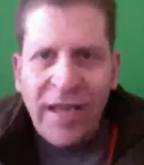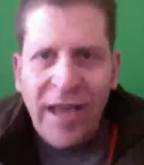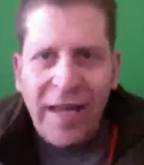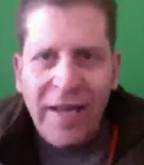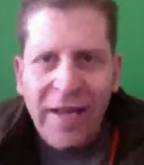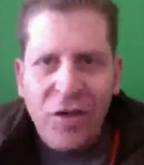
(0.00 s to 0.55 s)

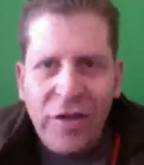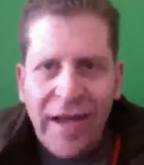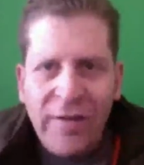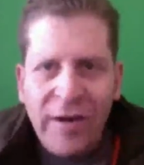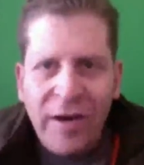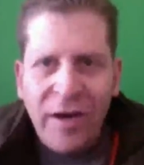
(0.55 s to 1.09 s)
And today
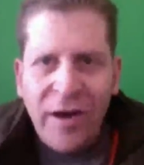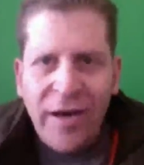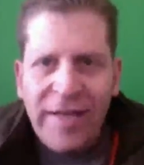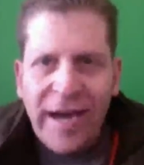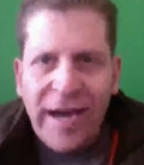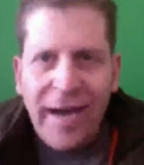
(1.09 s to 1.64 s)
I've got a
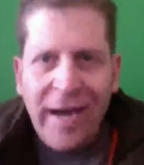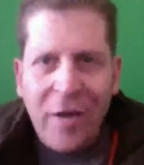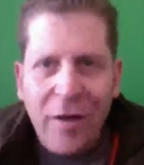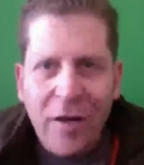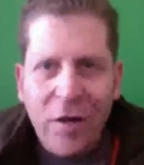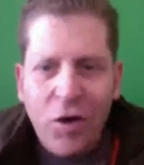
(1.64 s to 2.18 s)
great guy on
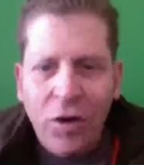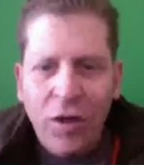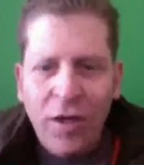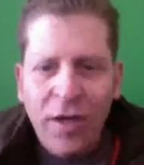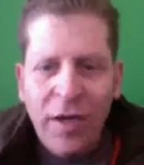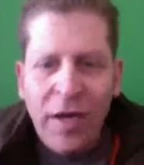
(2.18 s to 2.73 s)
the
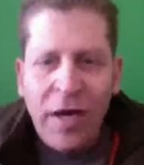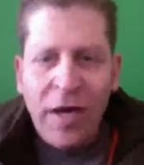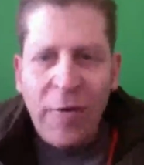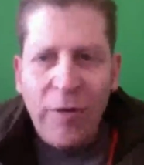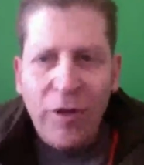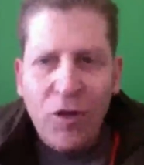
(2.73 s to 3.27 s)
call, a
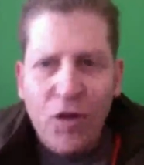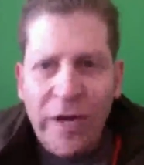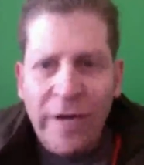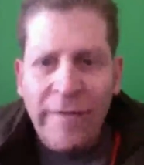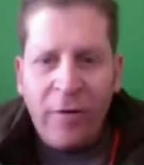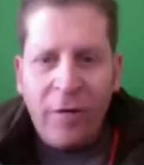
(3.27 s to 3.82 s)
real
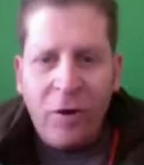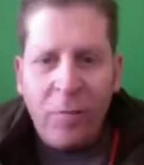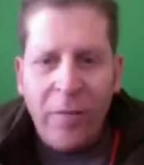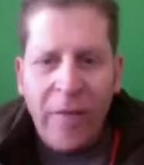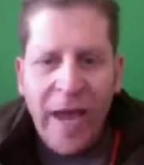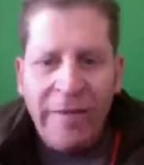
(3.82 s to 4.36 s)
treat for
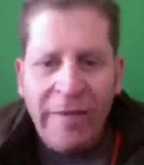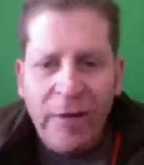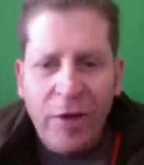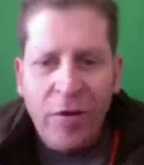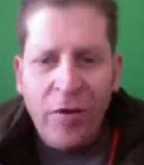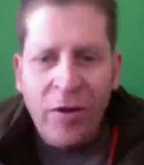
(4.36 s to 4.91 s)
me and for
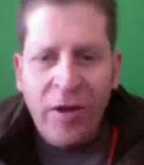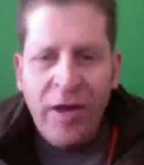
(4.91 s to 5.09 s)
you.